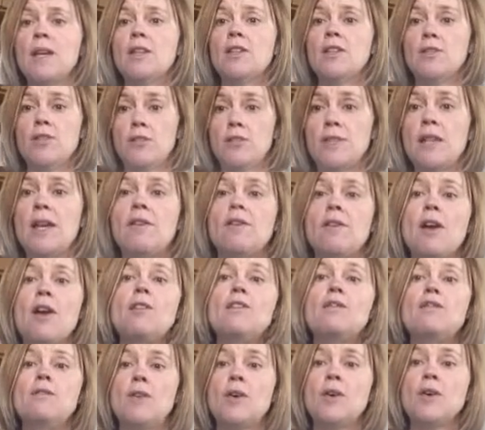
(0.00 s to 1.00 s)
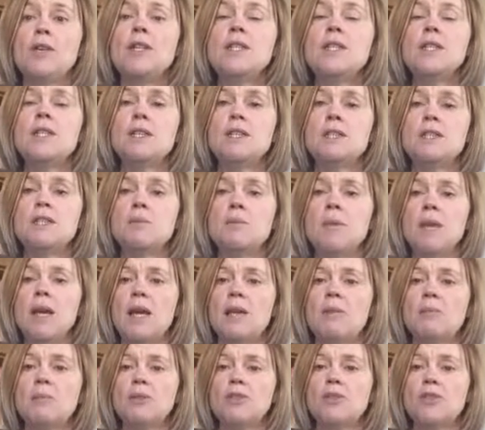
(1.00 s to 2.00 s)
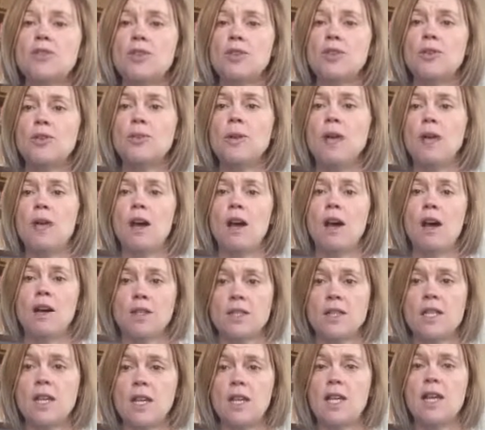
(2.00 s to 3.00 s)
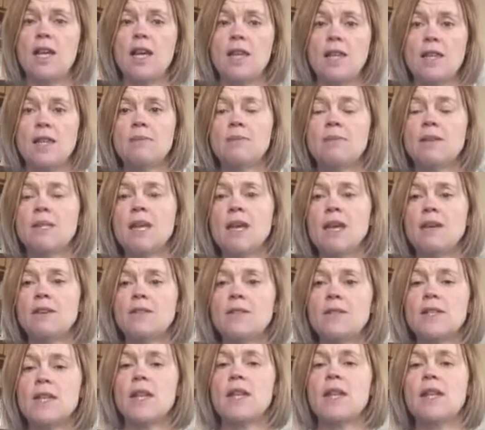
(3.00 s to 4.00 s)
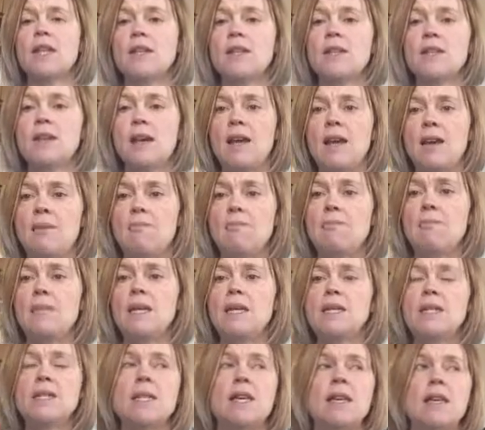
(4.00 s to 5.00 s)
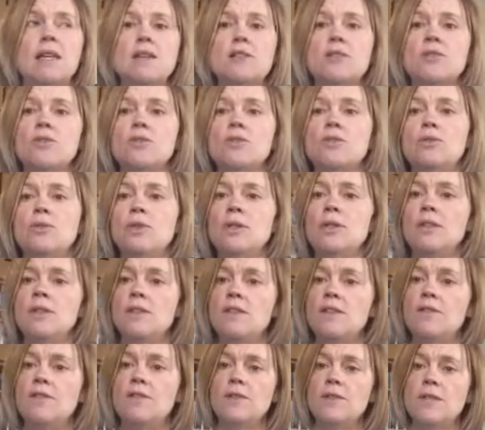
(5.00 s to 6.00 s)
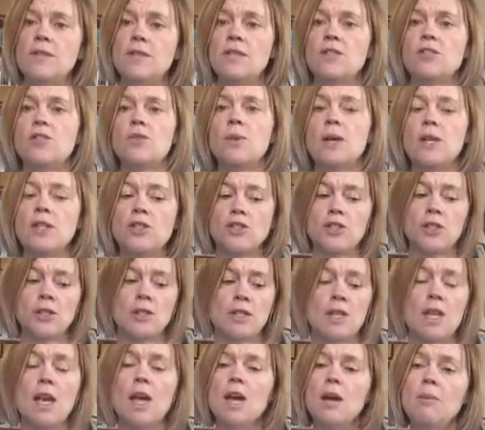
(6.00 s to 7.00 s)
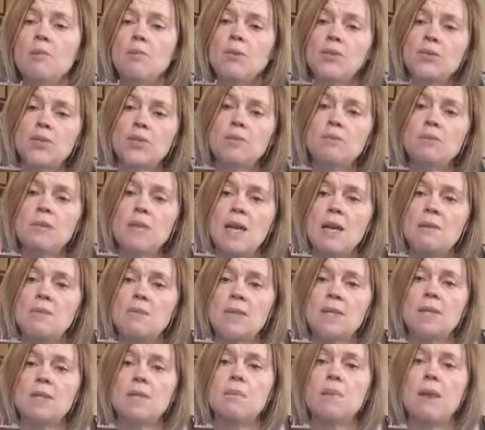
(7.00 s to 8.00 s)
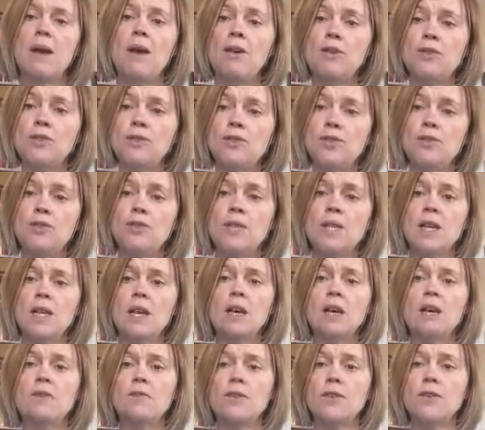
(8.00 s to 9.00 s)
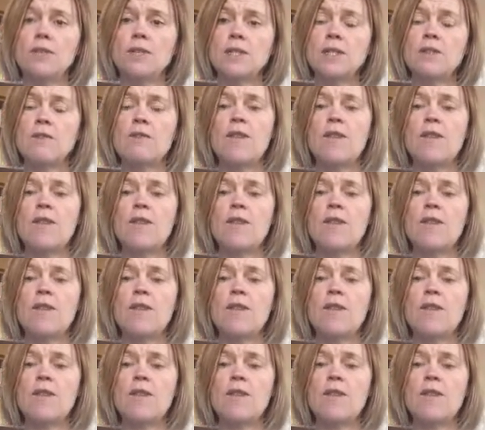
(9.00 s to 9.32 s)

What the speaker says: use their own voice and to be able to articulate themselves in meetings or in different situations, but sometimes it's about us using our voice